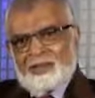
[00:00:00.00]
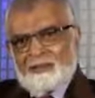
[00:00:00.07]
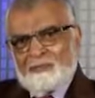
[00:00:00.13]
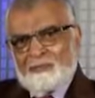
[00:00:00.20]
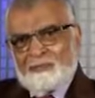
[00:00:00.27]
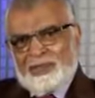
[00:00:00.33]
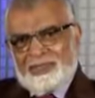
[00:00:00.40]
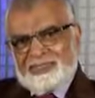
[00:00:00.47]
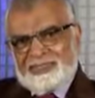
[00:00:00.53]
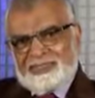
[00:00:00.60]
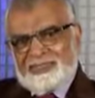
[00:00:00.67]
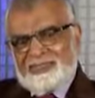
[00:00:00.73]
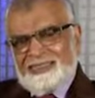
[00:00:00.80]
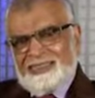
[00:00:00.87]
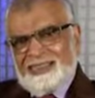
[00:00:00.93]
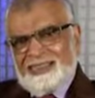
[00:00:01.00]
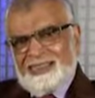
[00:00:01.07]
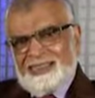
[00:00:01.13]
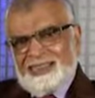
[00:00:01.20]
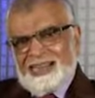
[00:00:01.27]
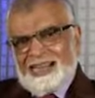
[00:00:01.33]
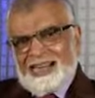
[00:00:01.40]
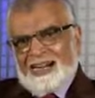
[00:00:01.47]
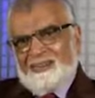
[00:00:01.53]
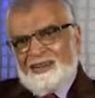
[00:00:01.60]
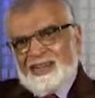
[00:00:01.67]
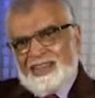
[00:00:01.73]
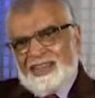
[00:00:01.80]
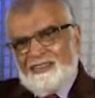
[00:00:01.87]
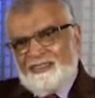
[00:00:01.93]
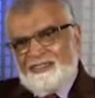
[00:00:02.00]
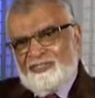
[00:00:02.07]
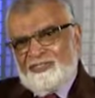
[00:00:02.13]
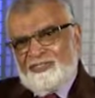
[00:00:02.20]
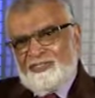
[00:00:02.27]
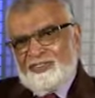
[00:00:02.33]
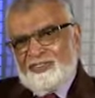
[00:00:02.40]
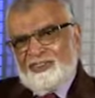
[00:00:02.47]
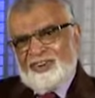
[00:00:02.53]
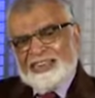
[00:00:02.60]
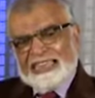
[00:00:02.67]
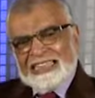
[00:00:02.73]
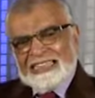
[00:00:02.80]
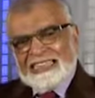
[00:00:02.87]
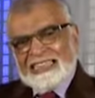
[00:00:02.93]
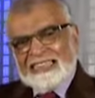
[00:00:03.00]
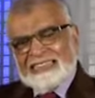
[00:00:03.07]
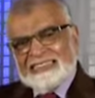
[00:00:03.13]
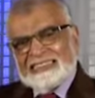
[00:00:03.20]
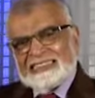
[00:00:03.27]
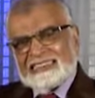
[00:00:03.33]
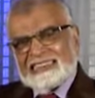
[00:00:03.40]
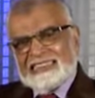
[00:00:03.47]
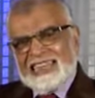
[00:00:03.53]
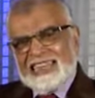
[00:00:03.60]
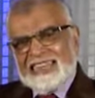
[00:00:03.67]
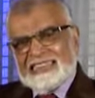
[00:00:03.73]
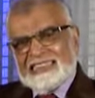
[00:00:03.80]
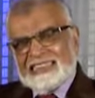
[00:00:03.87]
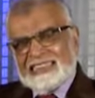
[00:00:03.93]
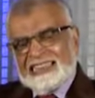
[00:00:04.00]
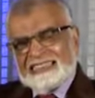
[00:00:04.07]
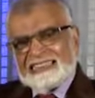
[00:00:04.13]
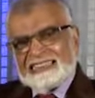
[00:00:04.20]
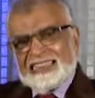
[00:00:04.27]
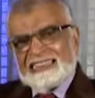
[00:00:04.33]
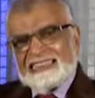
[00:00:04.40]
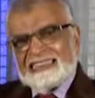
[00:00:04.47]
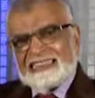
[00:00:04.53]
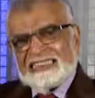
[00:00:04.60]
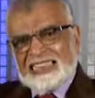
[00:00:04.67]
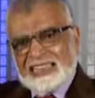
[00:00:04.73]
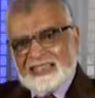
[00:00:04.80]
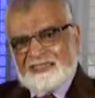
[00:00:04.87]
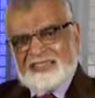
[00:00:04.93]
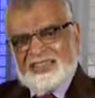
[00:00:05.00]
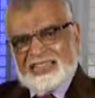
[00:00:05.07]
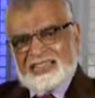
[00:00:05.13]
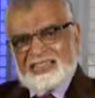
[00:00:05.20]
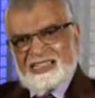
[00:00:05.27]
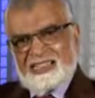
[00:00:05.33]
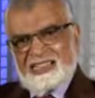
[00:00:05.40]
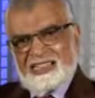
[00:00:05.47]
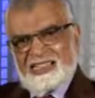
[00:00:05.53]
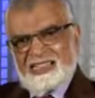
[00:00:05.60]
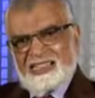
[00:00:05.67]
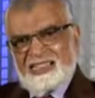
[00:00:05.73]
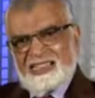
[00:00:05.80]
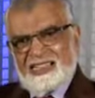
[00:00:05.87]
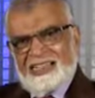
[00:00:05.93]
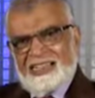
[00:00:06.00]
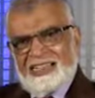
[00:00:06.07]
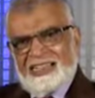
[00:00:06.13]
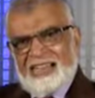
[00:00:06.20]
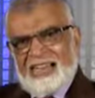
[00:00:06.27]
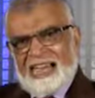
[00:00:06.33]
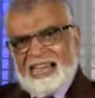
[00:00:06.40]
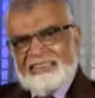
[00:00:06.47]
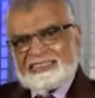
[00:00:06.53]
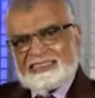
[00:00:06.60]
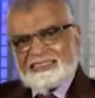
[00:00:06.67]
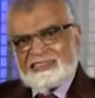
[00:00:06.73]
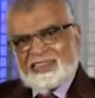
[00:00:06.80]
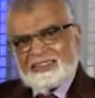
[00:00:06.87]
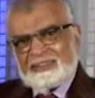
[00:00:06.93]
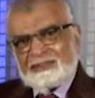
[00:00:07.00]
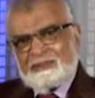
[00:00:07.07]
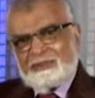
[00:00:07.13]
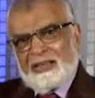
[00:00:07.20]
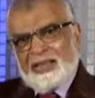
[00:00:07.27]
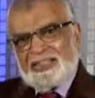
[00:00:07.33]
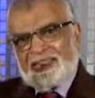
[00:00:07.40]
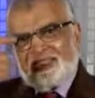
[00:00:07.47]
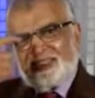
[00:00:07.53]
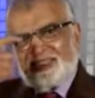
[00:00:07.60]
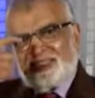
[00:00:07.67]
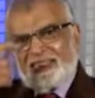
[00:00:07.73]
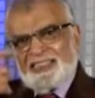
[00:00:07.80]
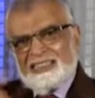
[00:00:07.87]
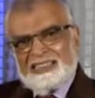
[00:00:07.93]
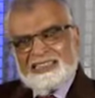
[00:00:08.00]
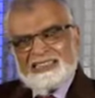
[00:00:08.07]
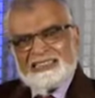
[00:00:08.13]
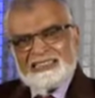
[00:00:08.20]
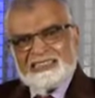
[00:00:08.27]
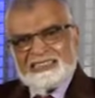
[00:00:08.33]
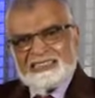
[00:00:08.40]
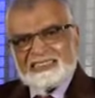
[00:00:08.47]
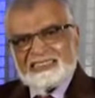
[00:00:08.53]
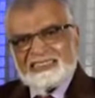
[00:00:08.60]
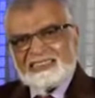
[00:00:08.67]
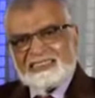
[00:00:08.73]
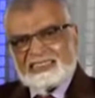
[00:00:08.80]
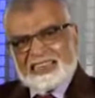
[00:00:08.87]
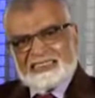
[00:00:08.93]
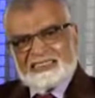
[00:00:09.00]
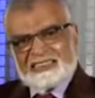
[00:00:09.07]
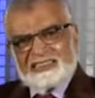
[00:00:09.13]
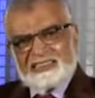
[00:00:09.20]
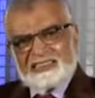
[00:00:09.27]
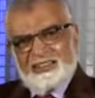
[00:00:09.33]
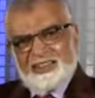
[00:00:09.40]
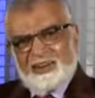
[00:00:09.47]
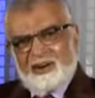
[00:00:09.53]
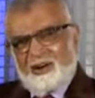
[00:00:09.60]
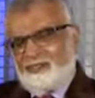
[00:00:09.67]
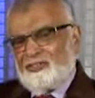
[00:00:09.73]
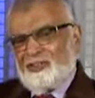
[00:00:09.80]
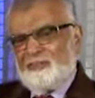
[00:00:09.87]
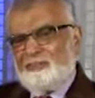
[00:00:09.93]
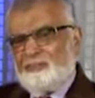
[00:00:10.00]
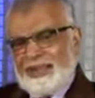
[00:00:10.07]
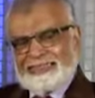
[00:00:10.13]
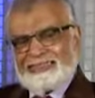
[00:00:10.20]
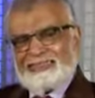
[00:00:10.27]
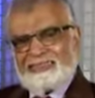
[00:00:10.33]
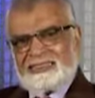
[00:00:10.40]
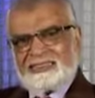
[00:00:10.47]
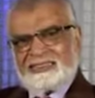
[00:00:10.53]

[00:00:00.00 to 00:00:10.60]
but our love for indolence, laziness, and slavery has transplanted therein the sight of a bat.